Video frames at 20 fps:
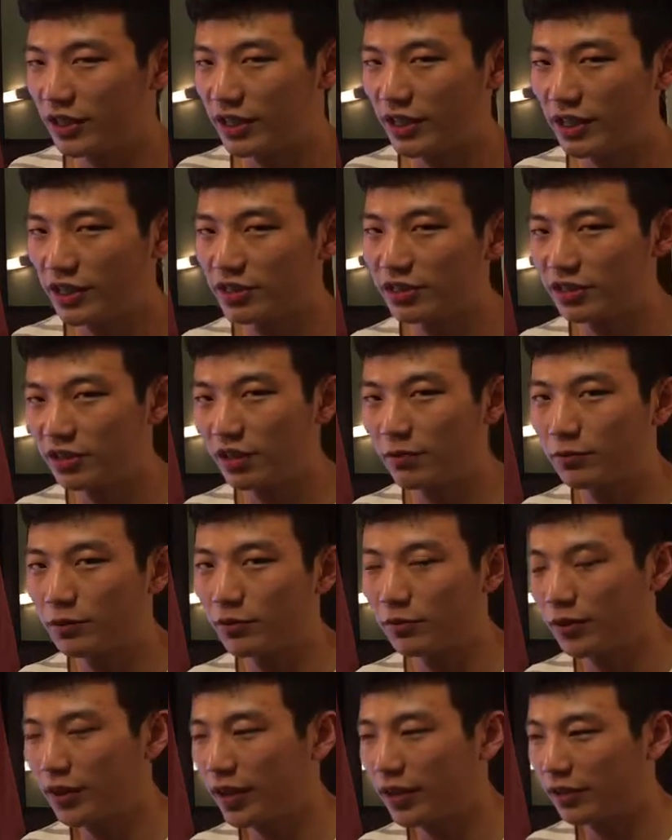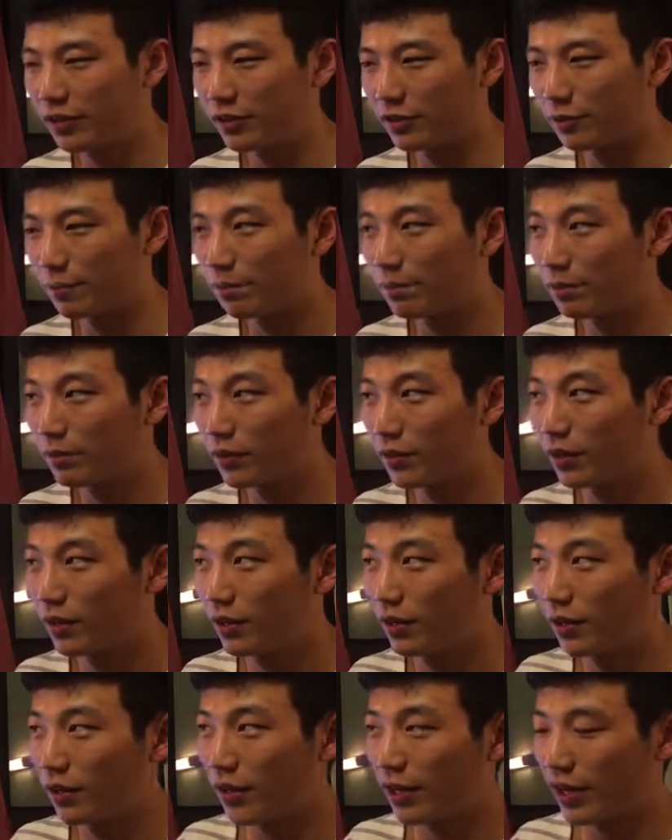heats up the reactor,
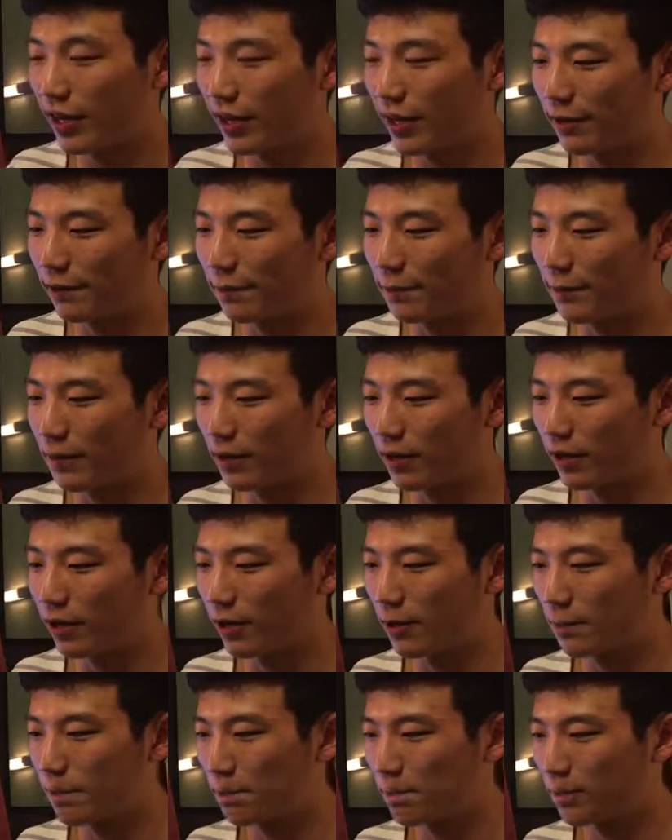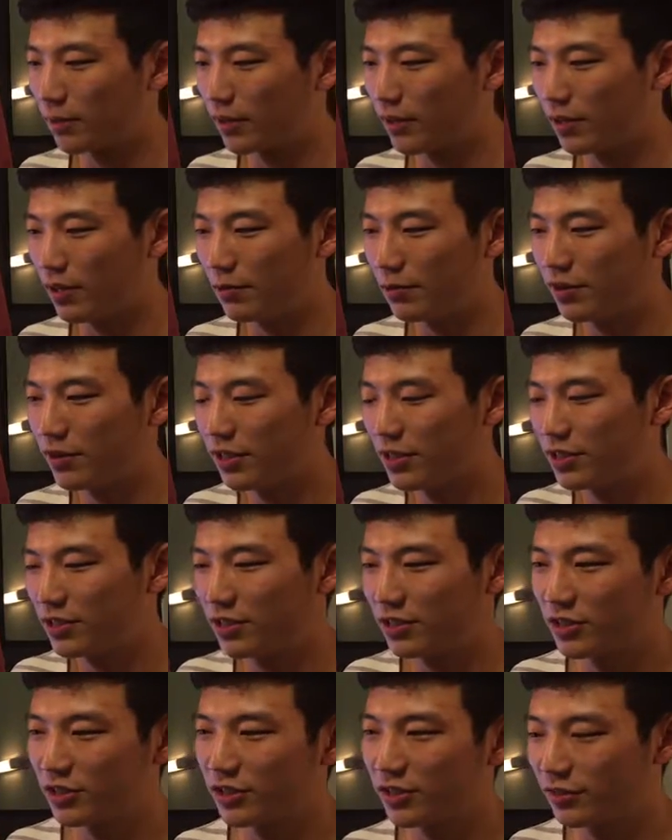and
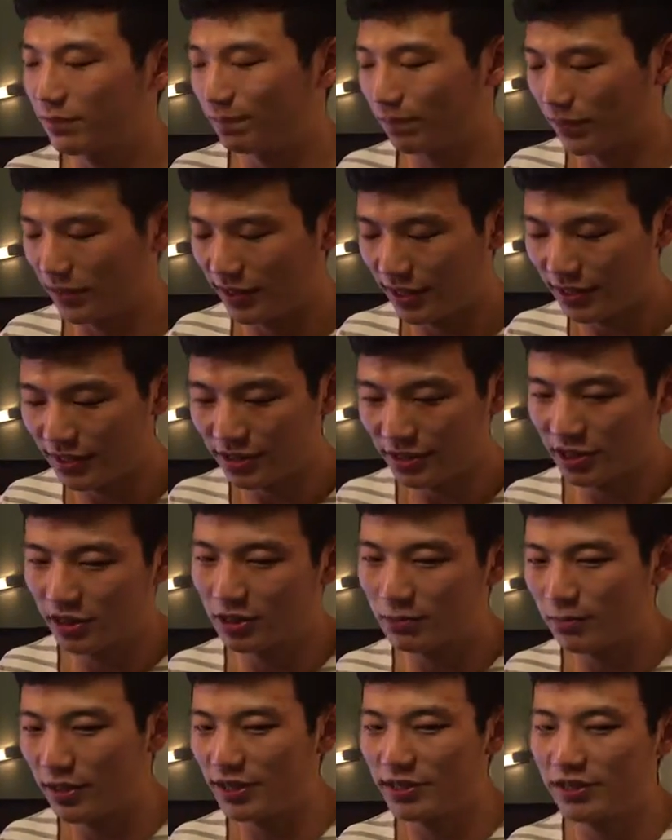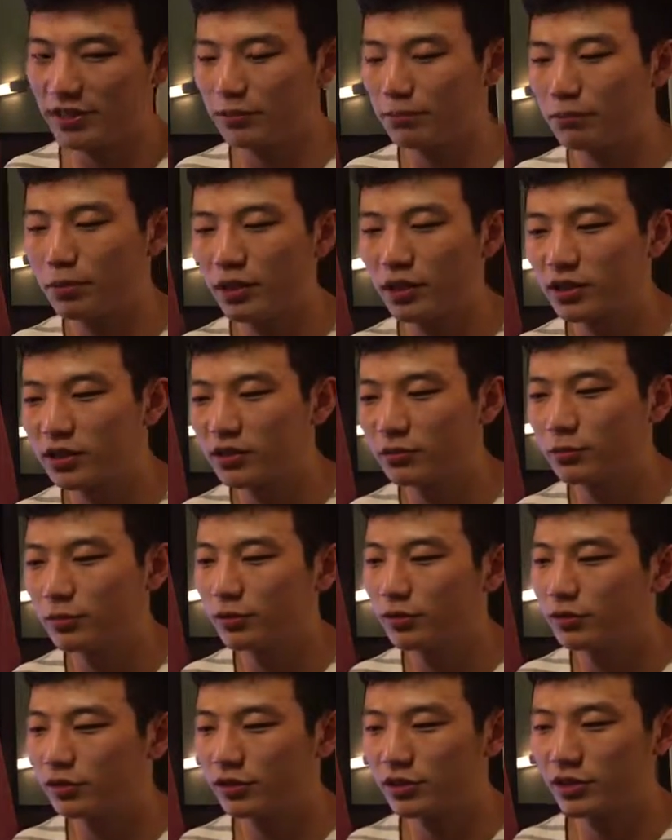this just makes it
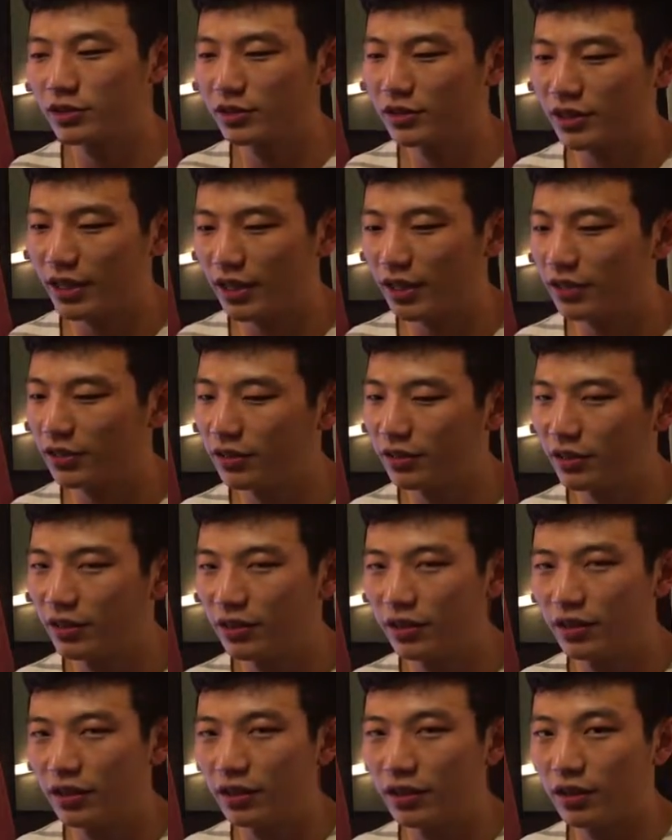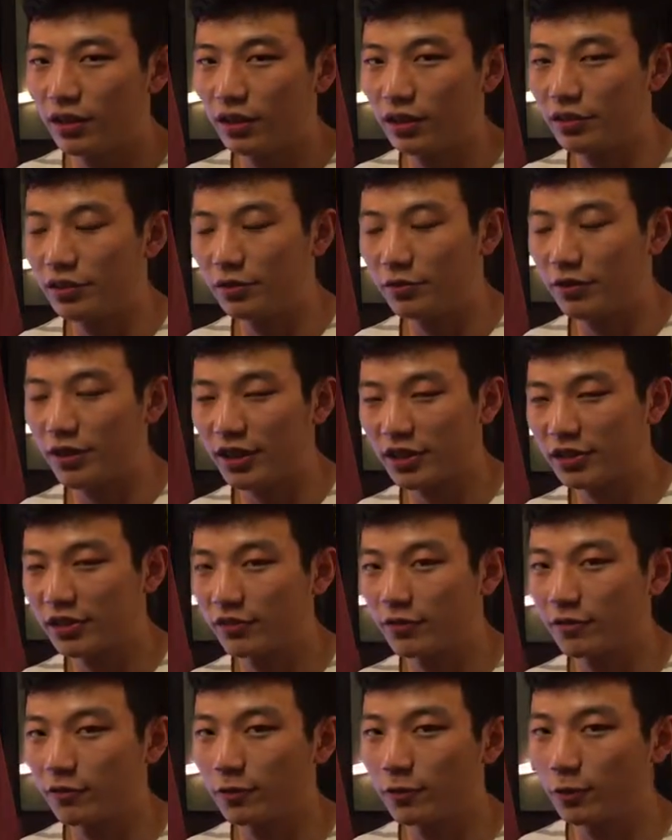impossible to sustain the
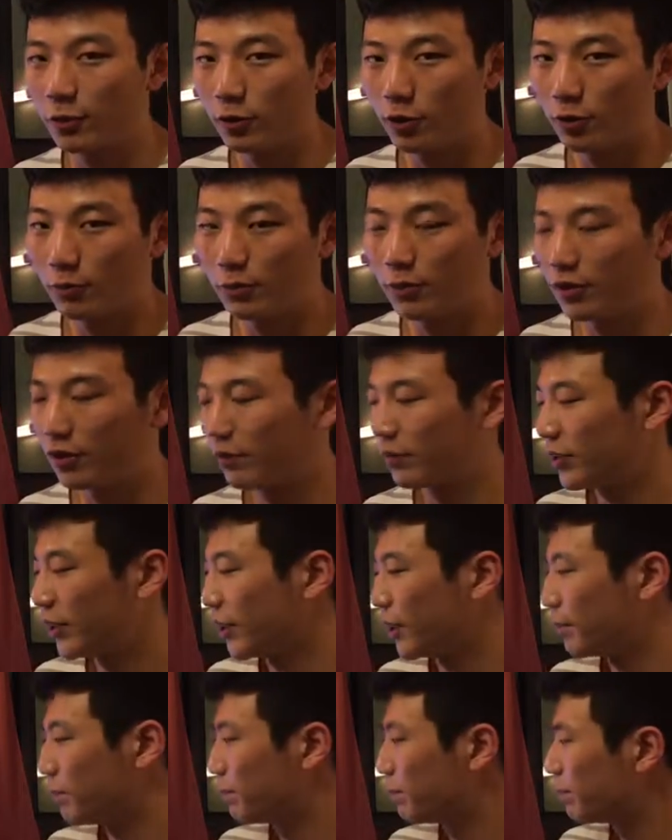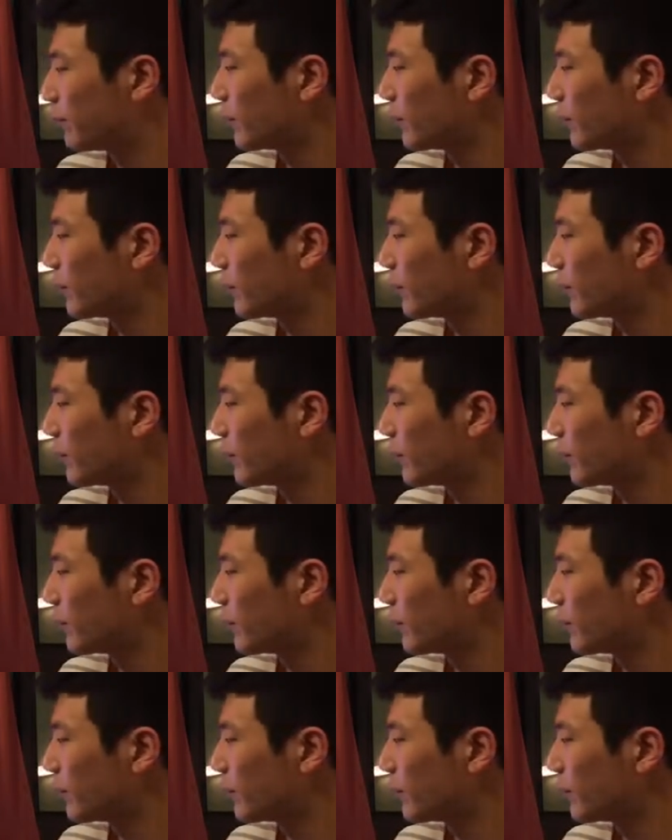reaction for a long period of time.